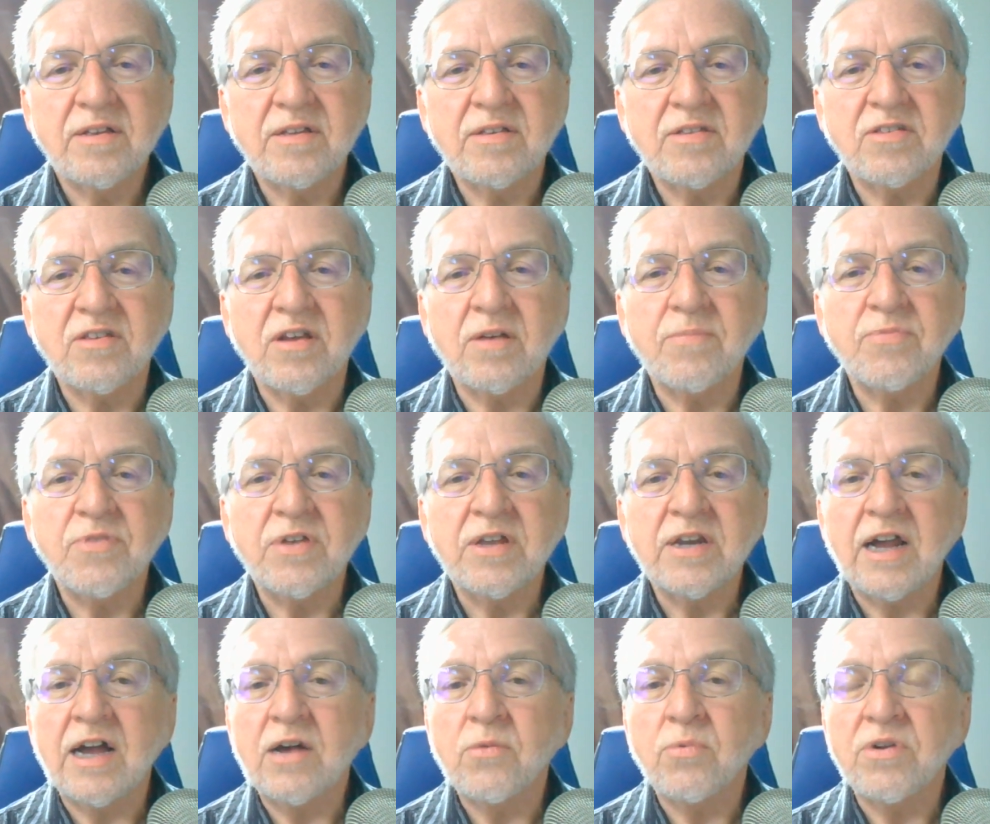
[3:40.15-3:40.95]

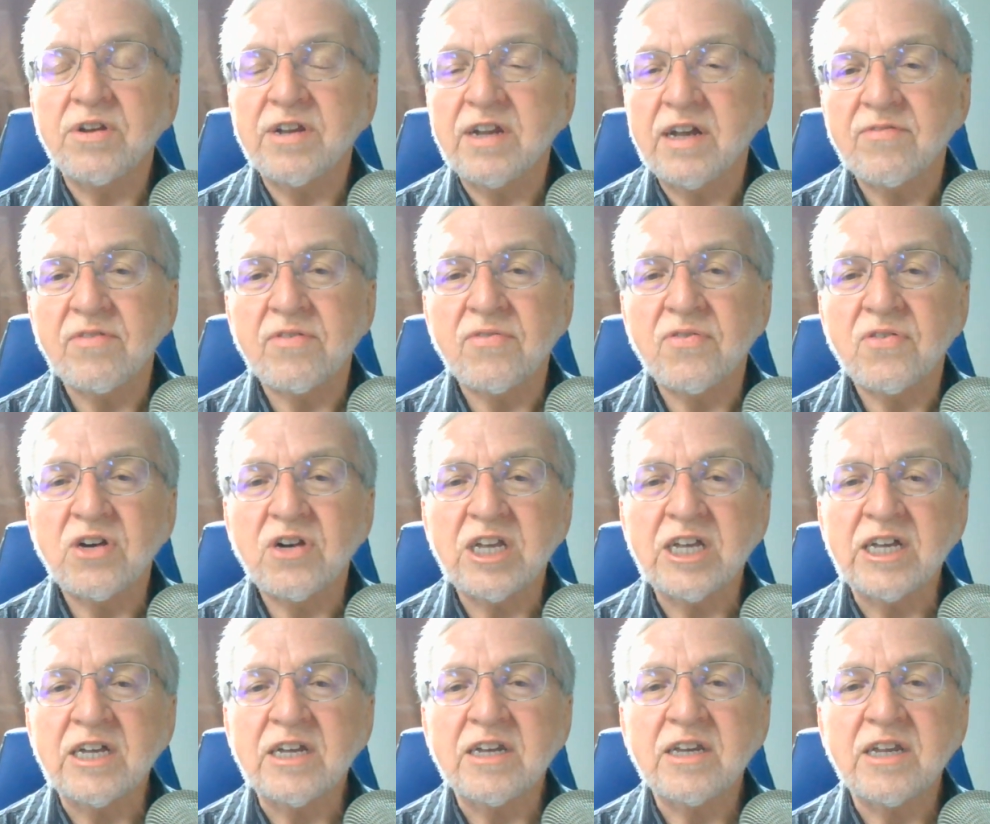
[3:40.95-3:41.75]
Something I will never
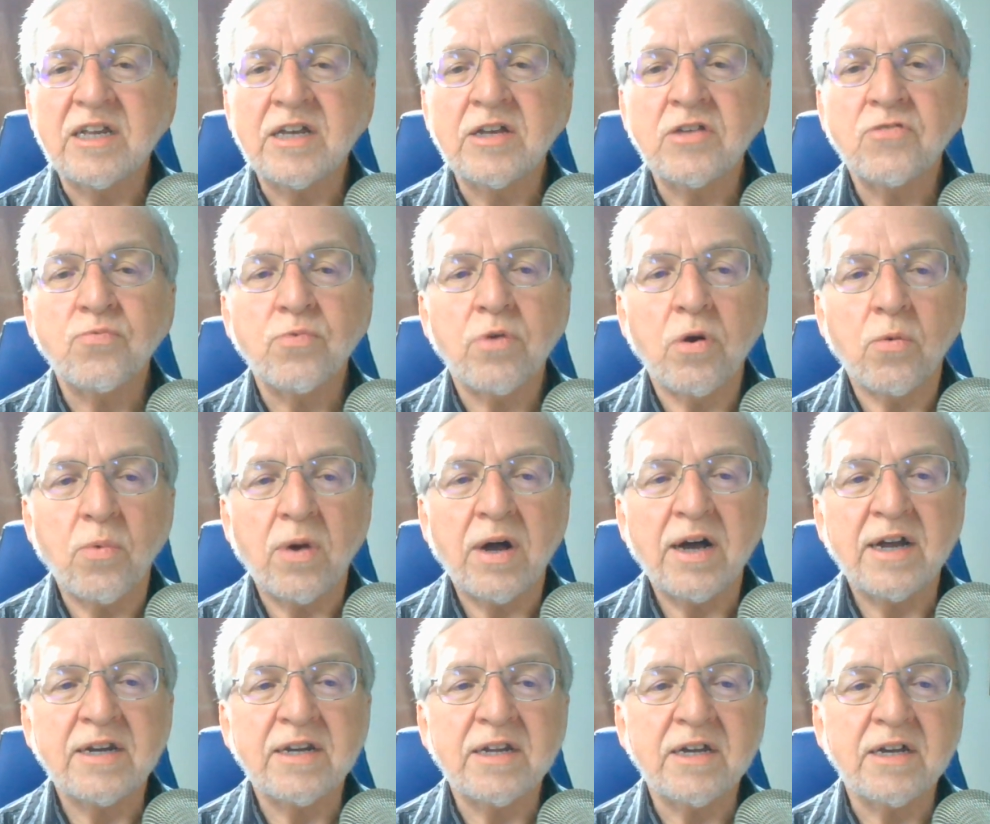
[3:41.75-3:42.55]
forget is
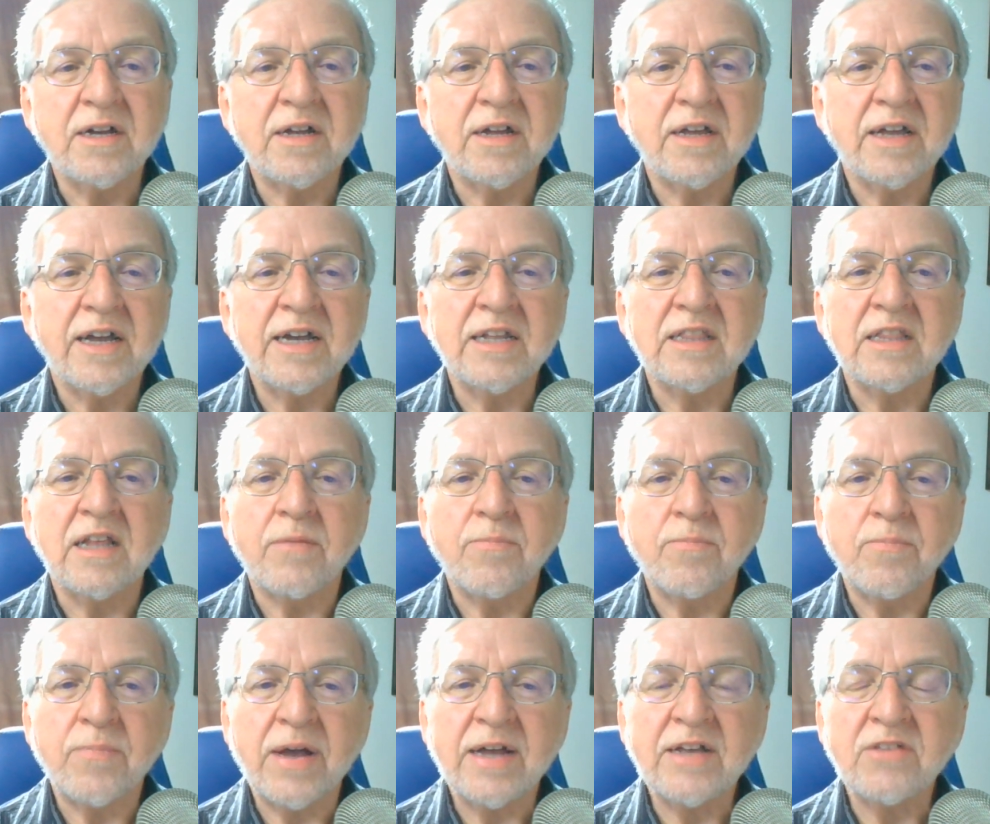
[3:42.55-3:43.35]
Rwanda and the
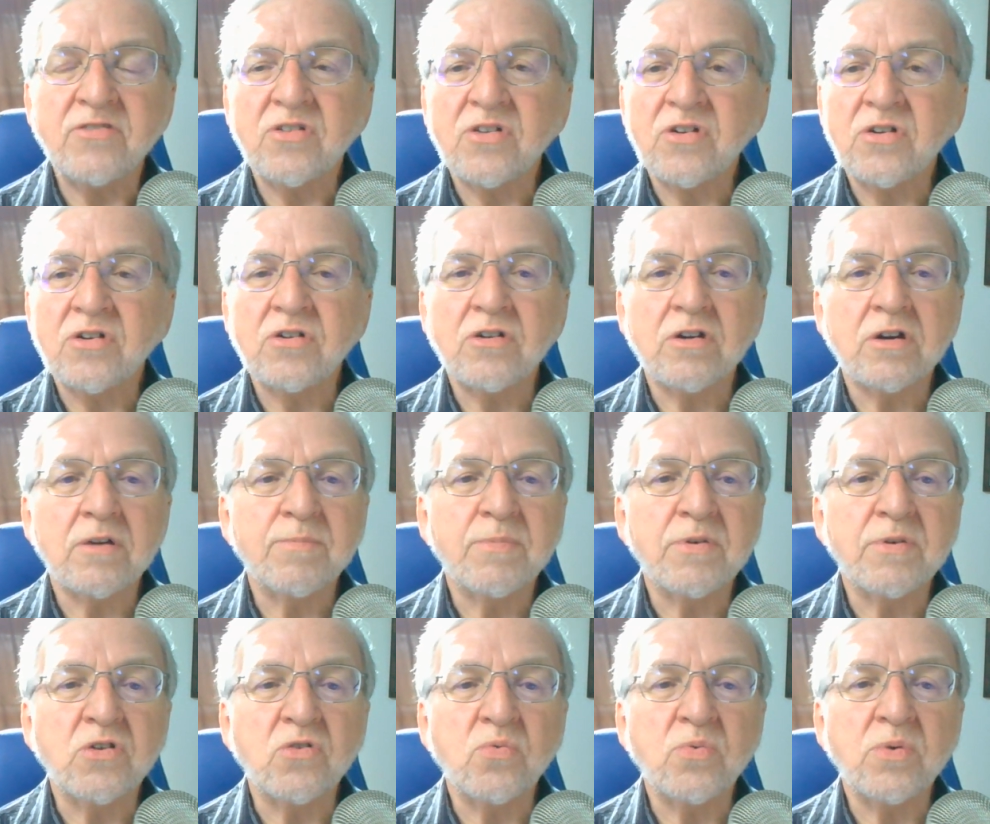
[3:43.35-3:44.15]
massacre
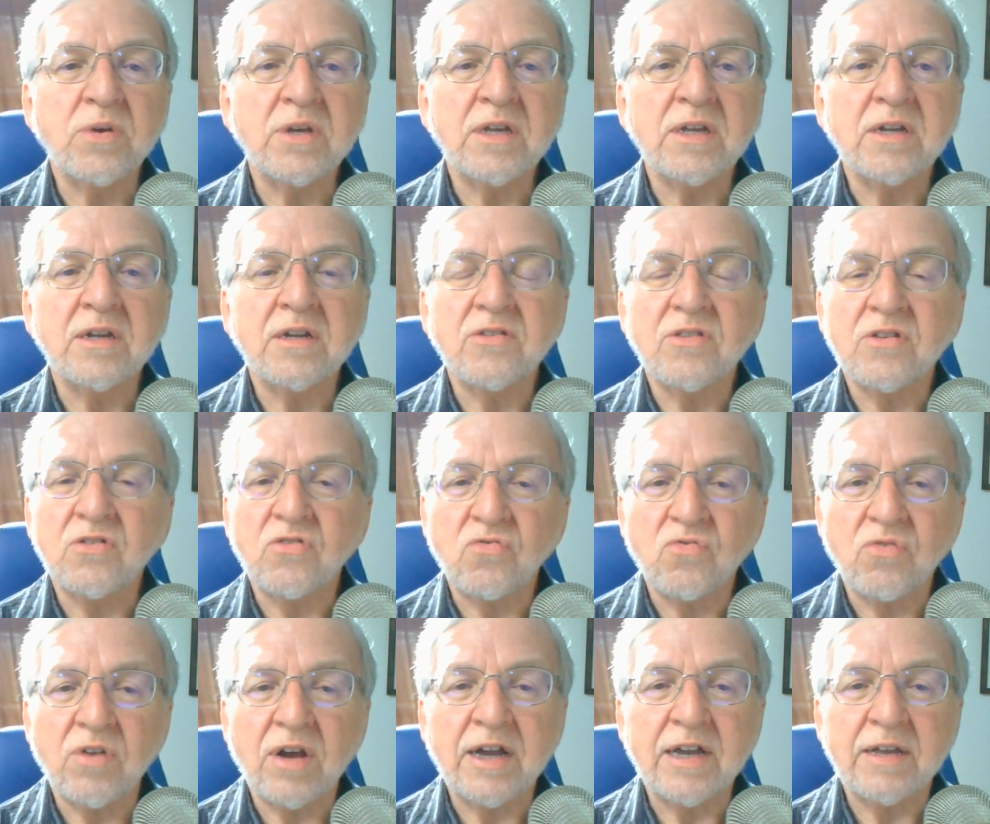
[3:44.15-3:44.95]
between the
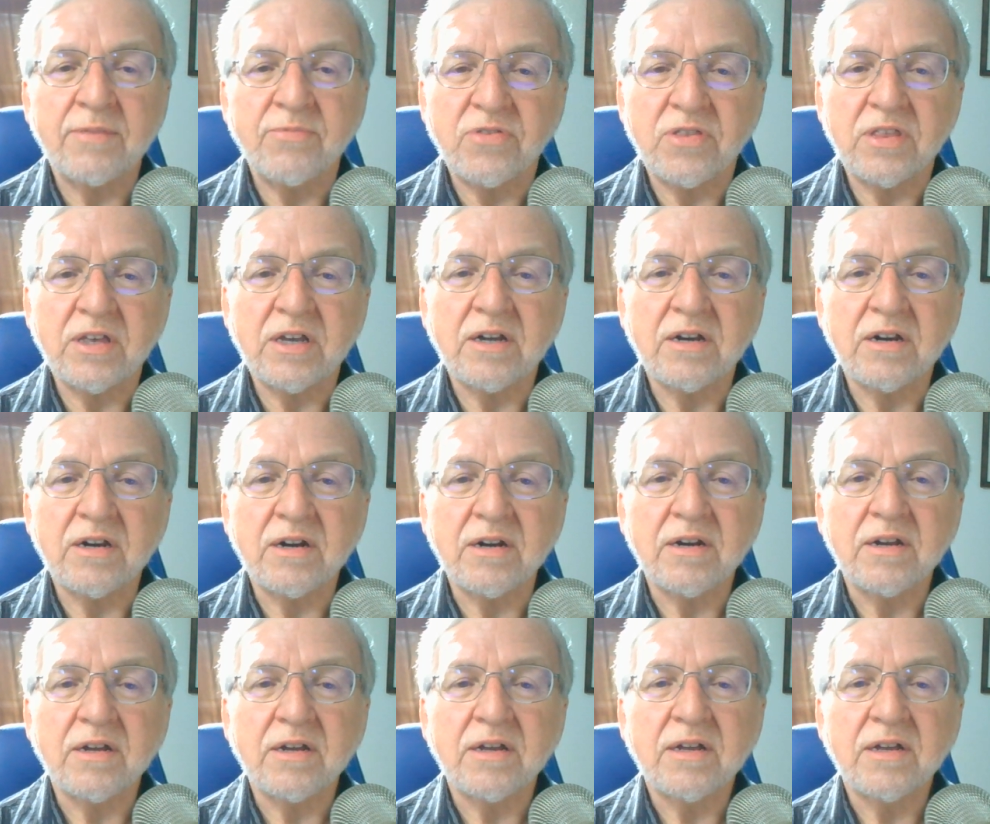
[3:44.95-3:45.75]
tribes
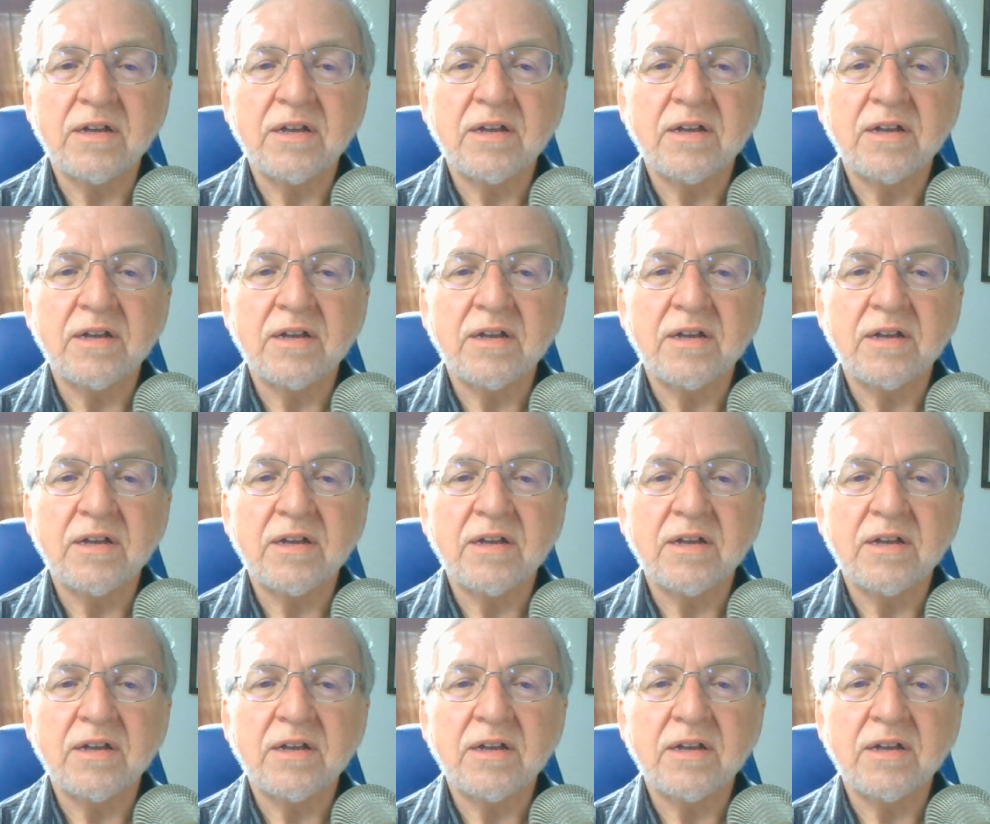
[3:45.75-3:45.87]
there.